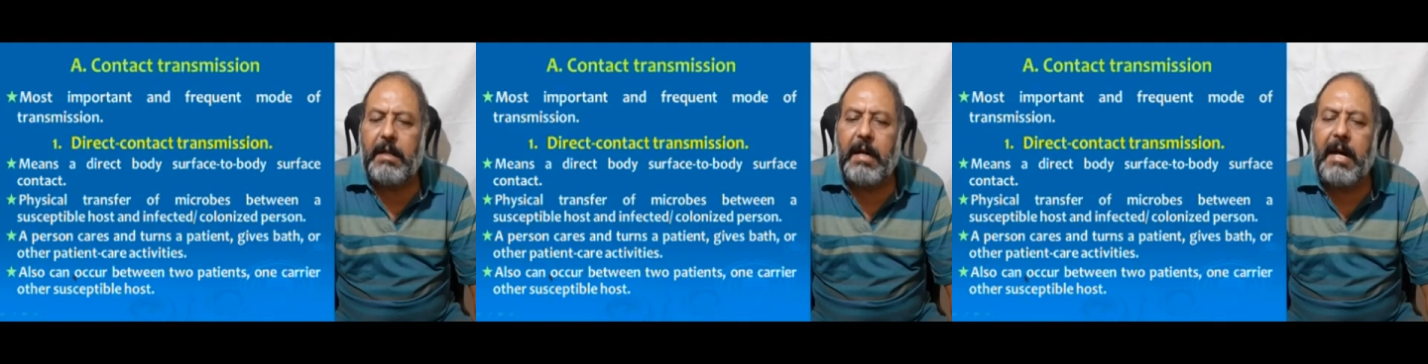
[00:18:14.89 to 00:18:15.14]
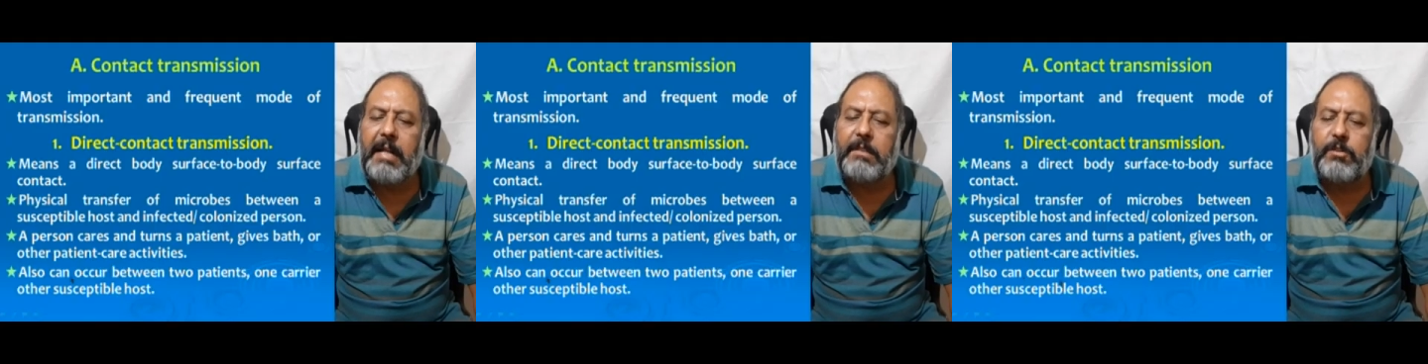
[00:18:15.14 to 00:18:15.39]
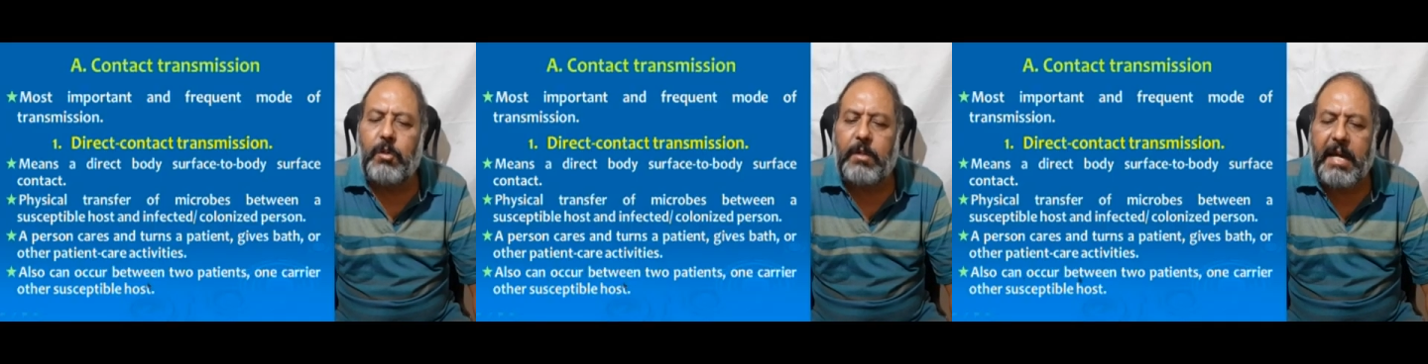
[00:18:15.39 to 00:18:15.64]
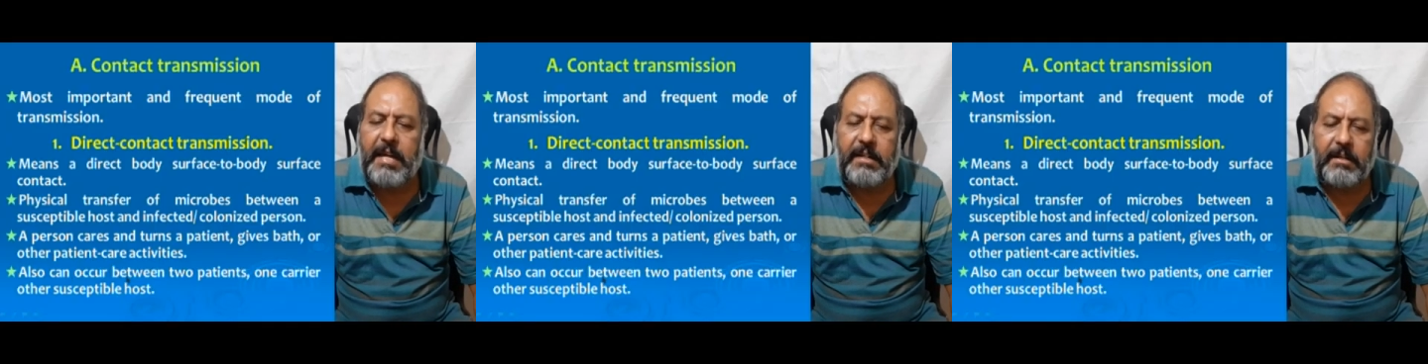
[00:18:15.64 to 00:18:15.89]
Also
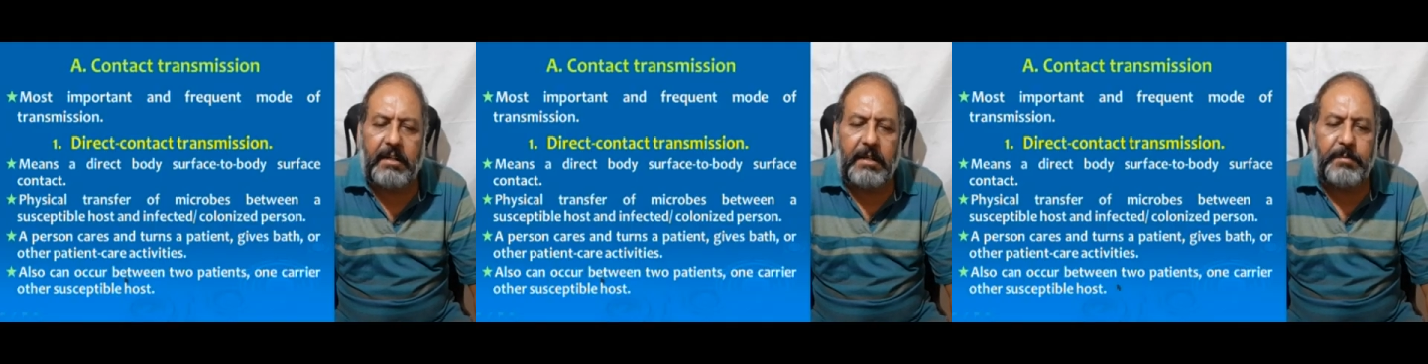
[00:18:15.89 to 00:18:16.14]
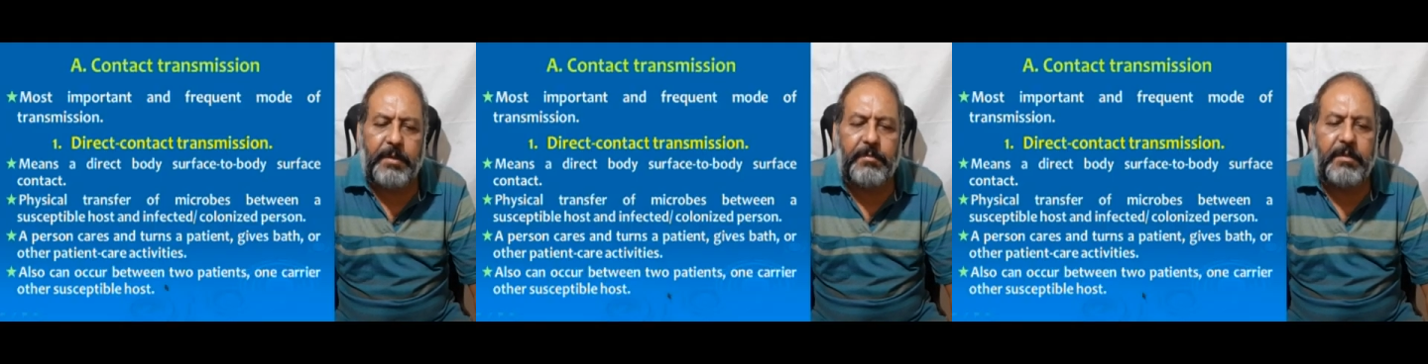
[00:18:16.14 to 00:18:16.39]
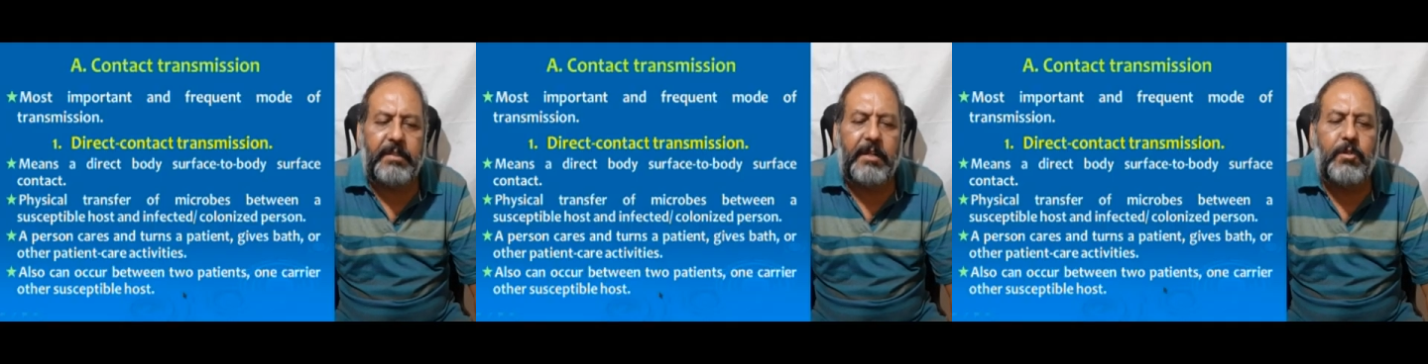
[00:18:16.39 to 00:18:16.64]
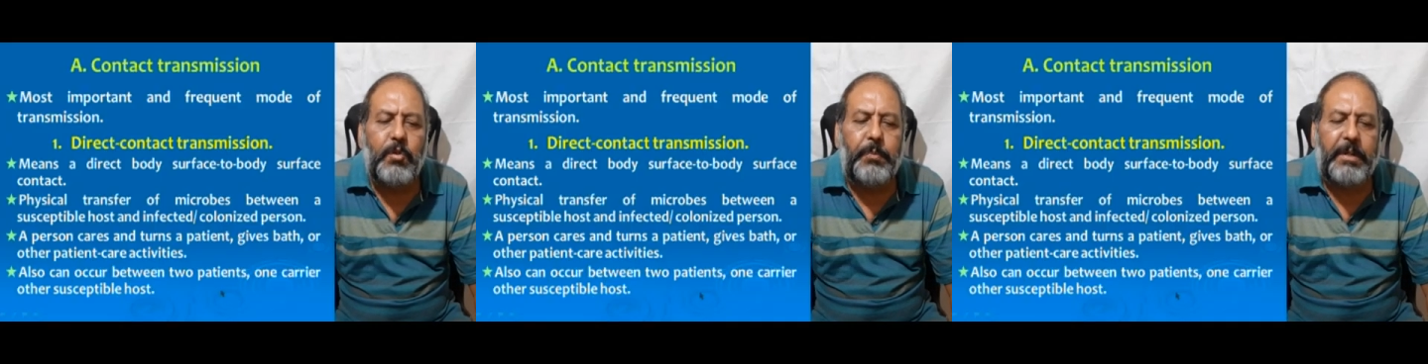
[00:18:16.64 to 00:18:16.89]
can occur between the
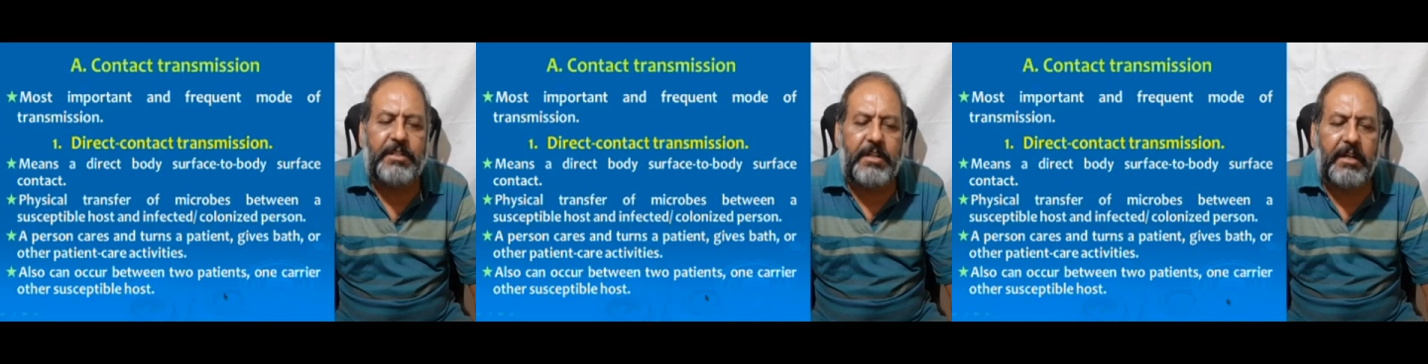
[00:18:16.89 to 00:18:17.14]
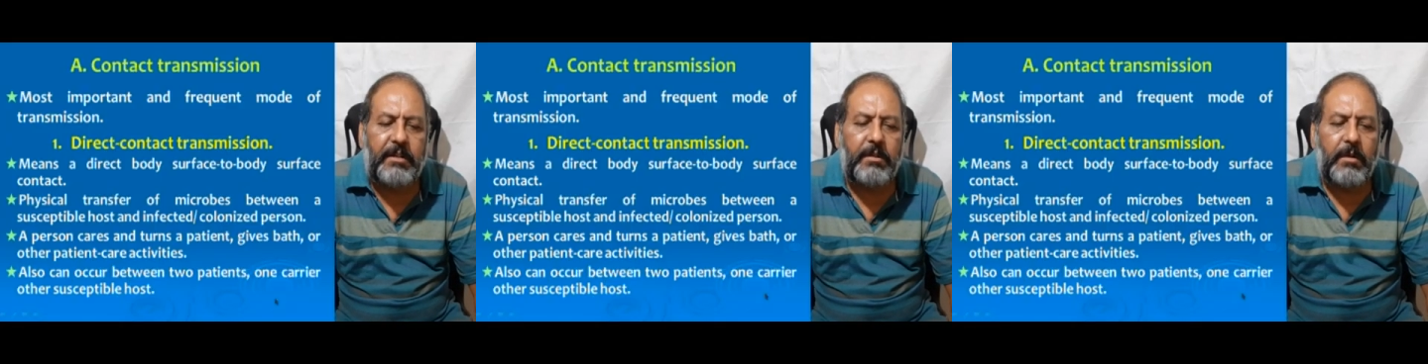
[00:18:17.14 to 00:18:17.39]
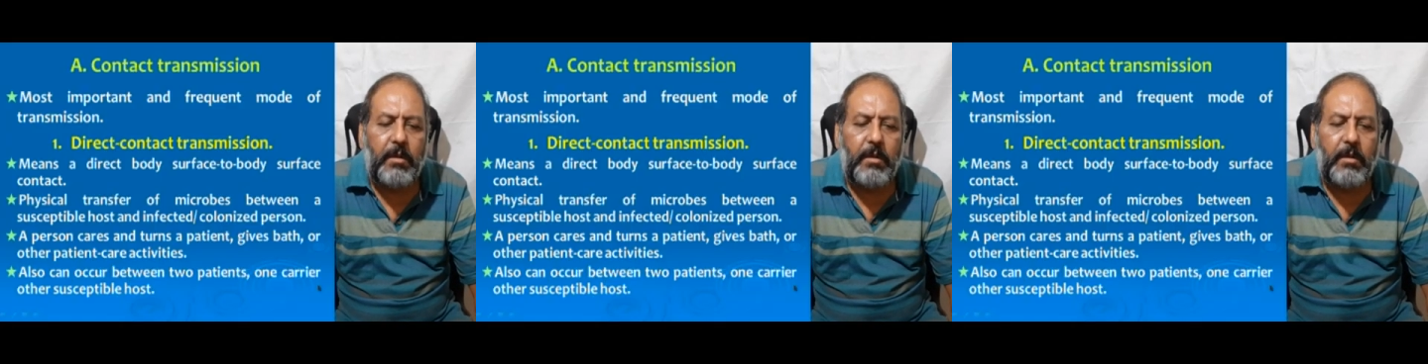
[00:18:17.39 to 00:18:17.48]
2 patients,